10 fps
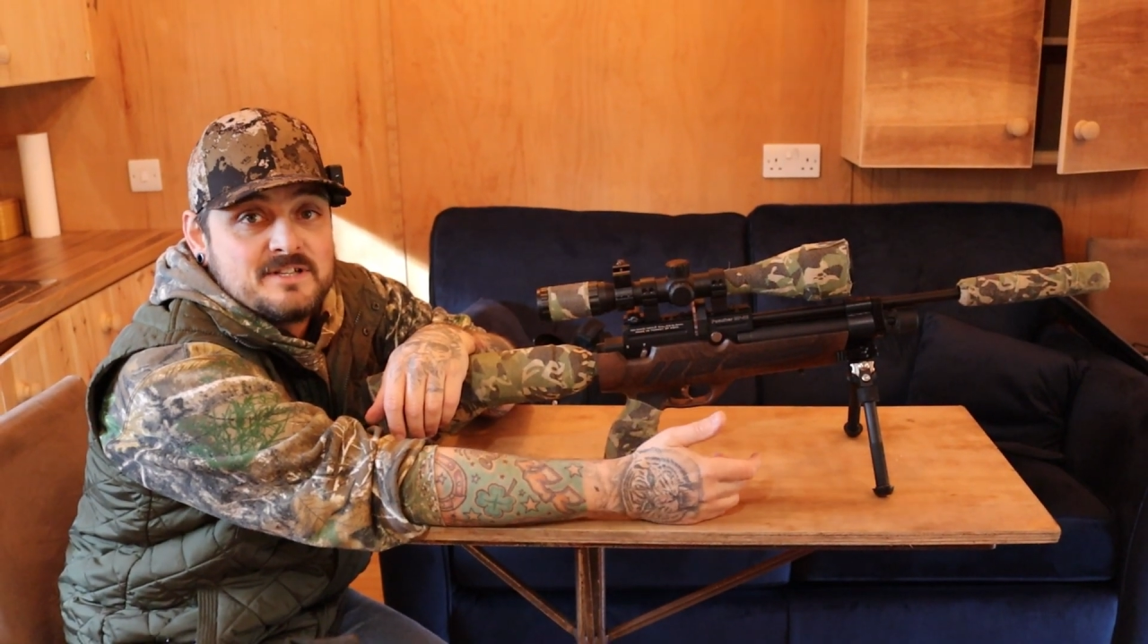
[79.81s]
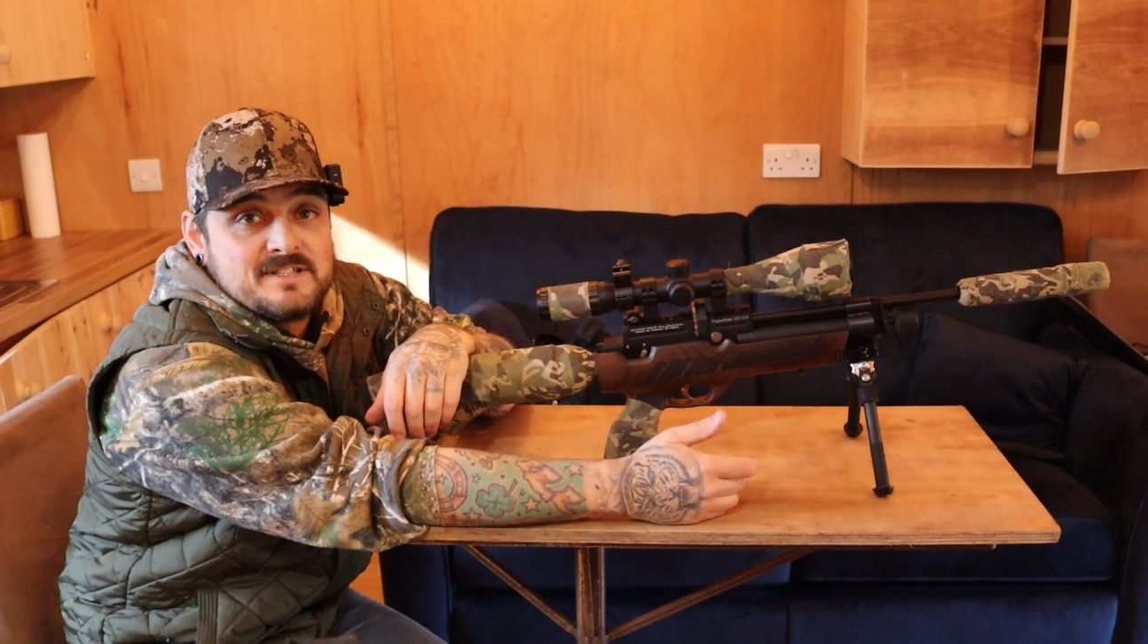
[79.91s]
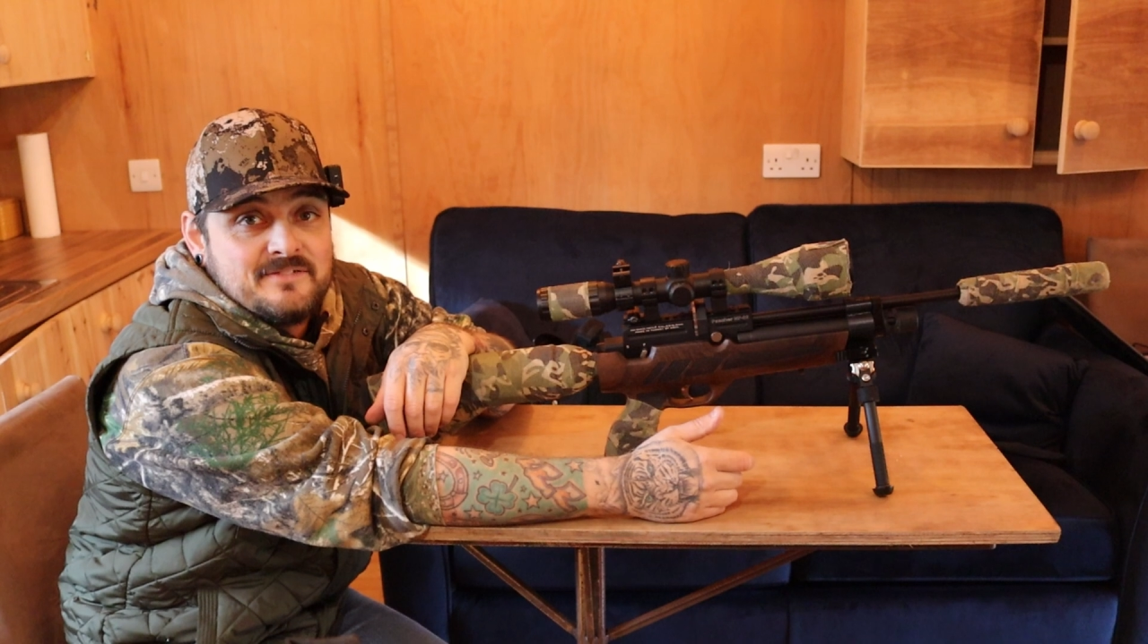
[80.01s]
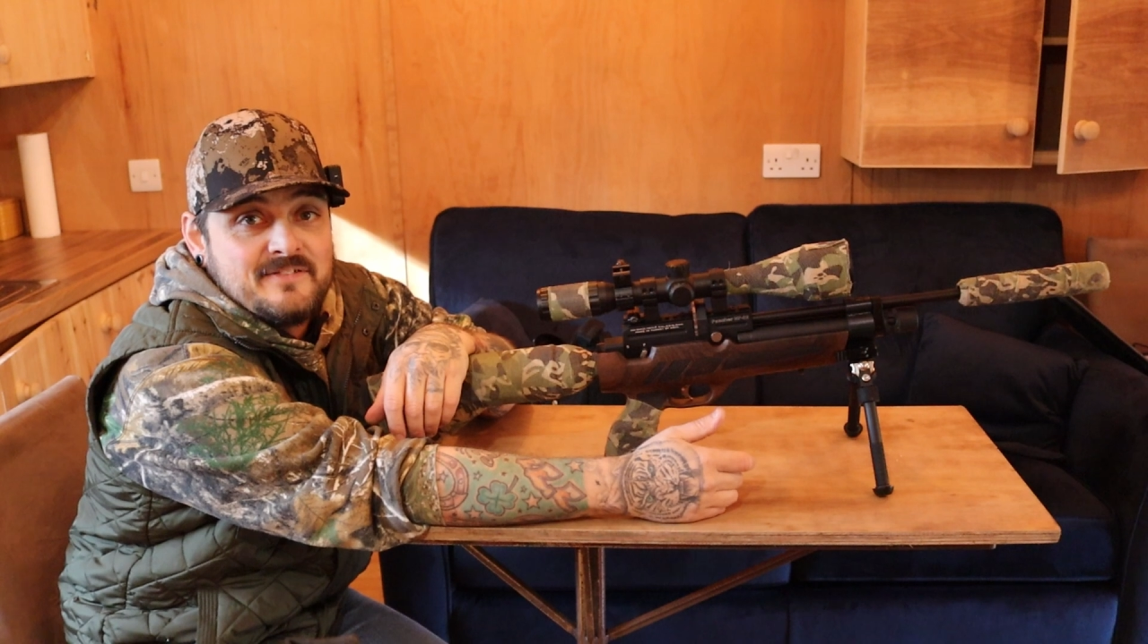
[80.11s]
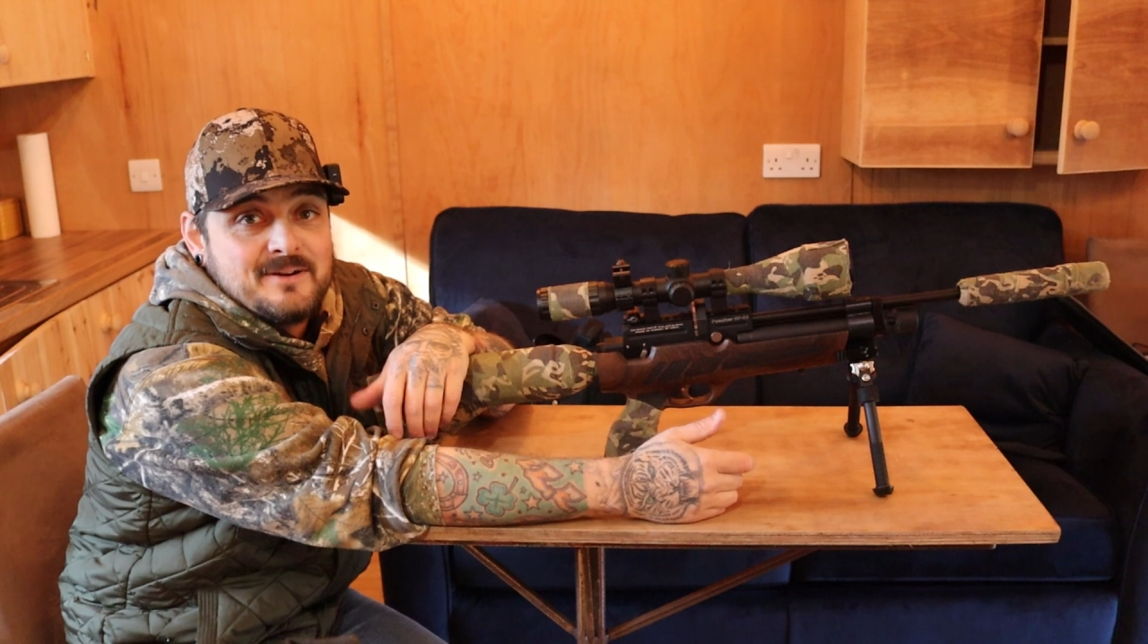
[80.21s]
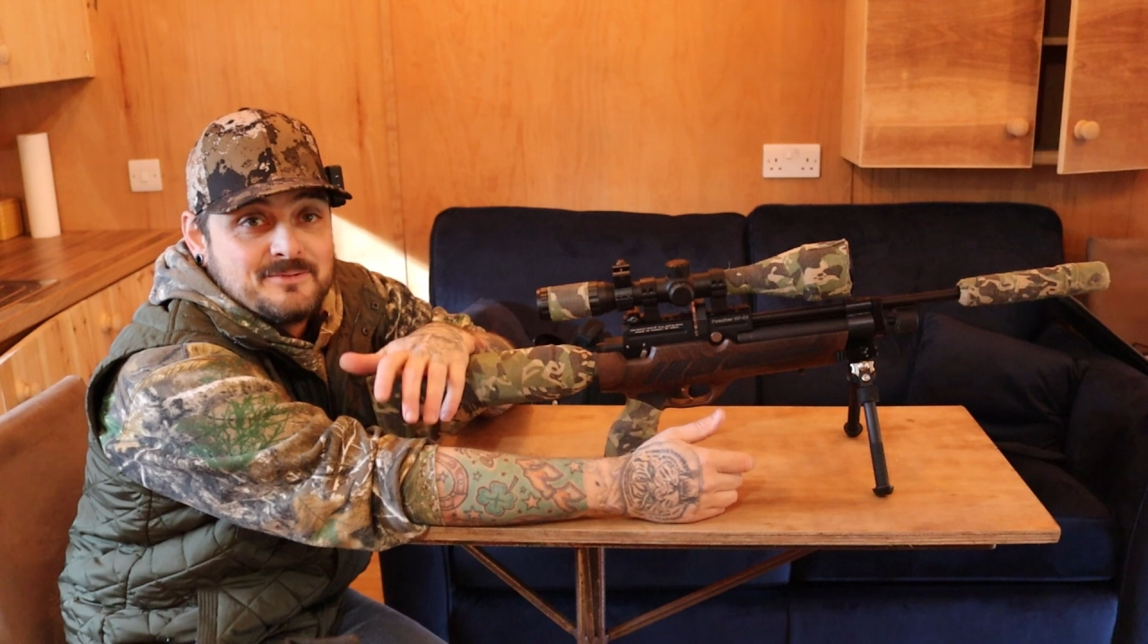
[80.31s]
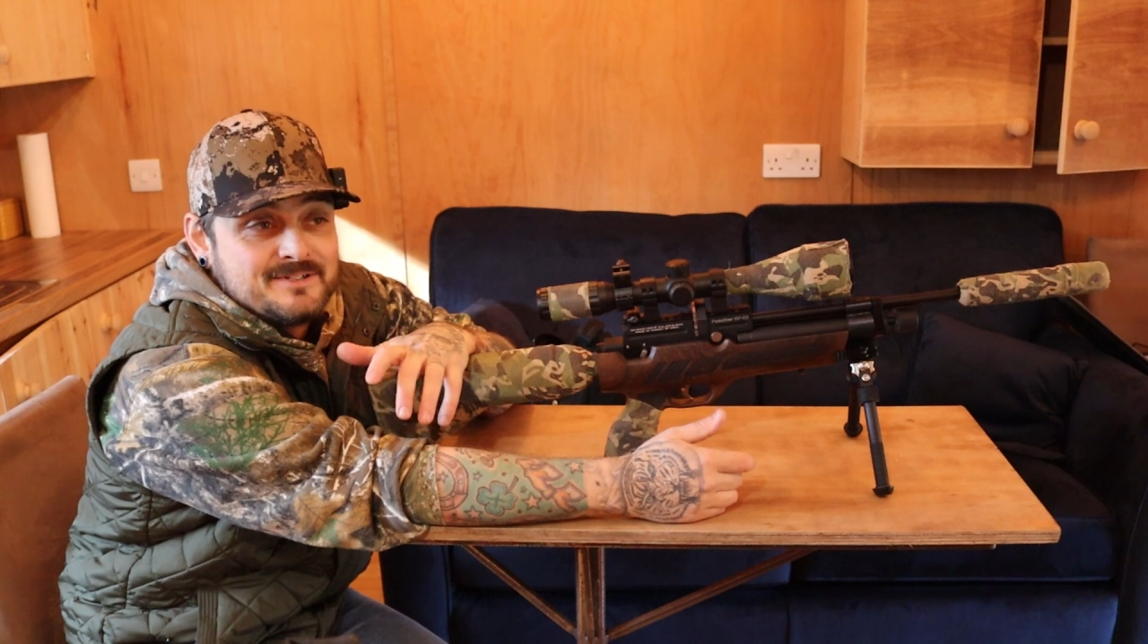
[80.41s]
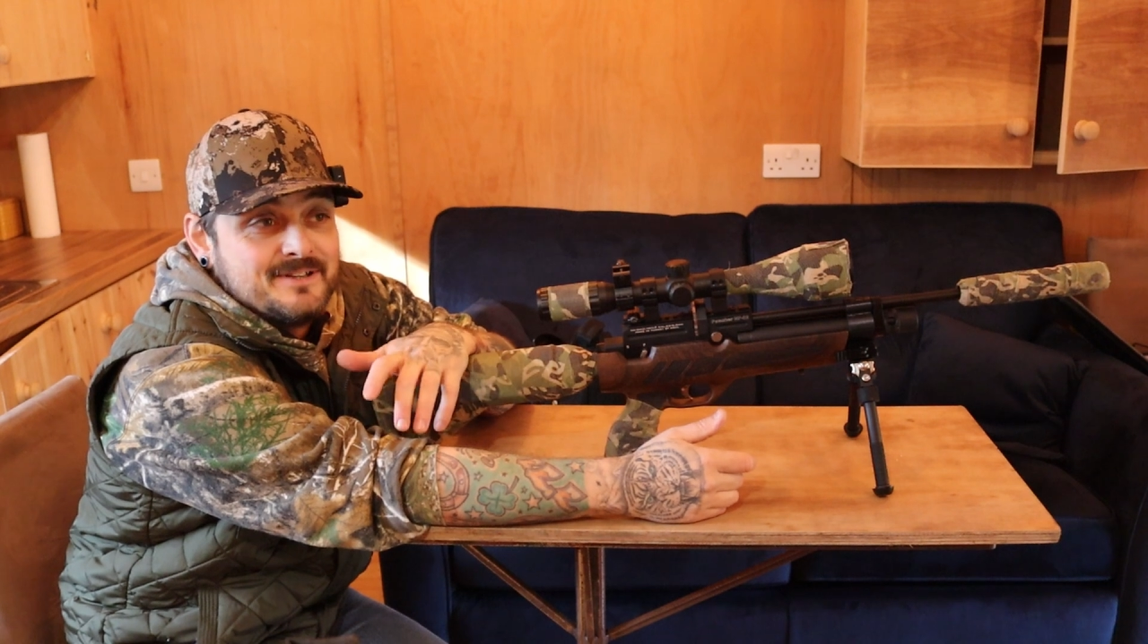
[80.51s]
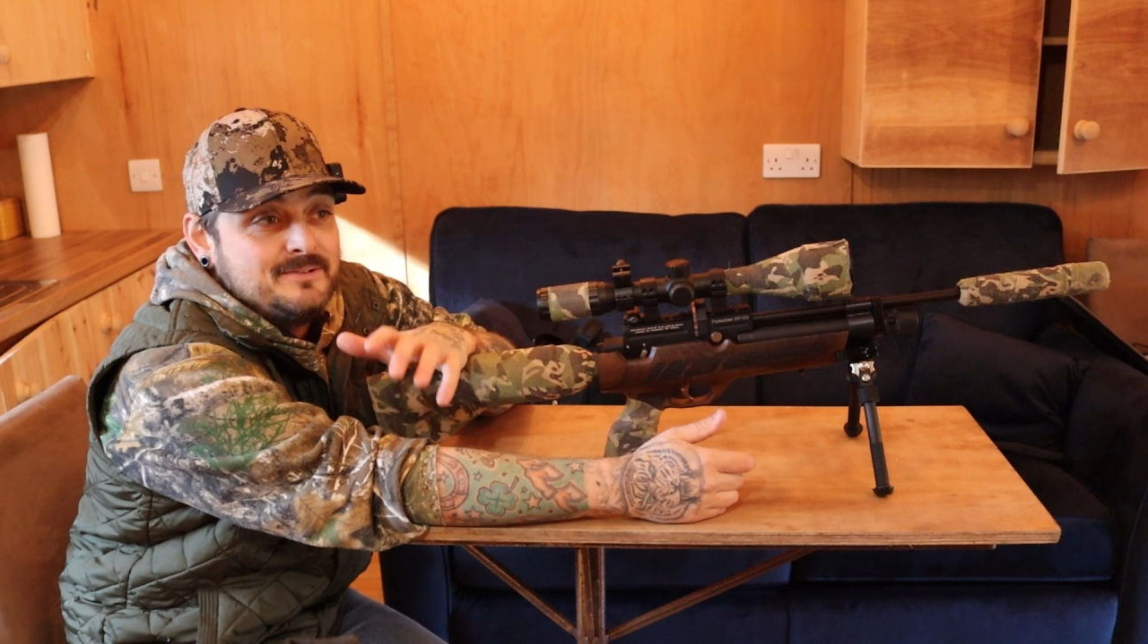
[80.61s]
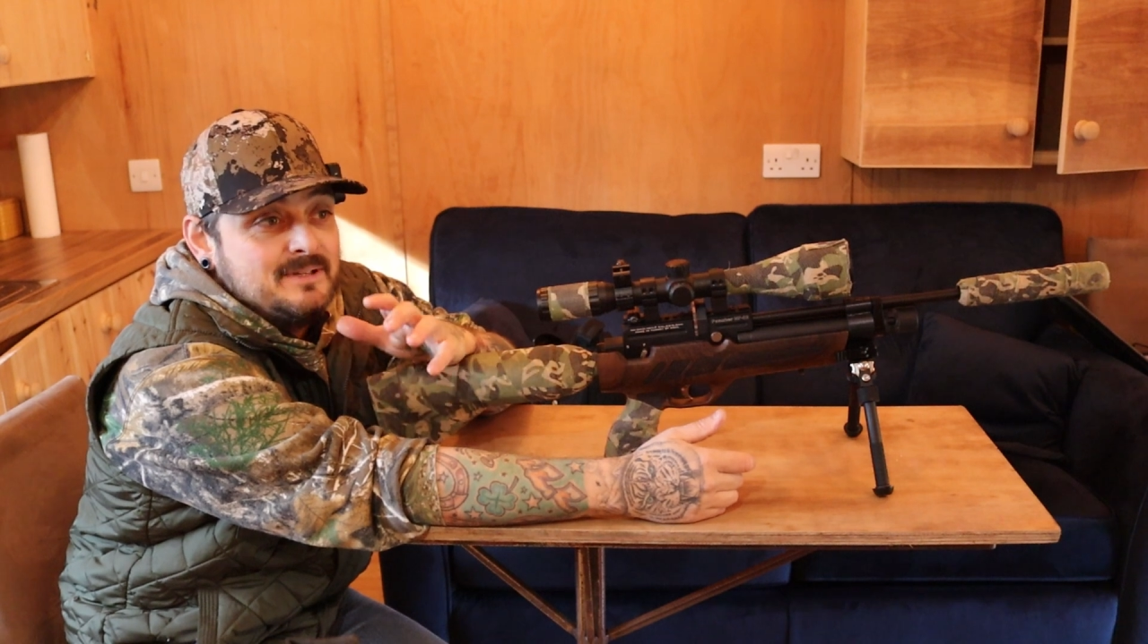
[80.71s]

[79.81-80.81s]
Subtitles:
stuff out. So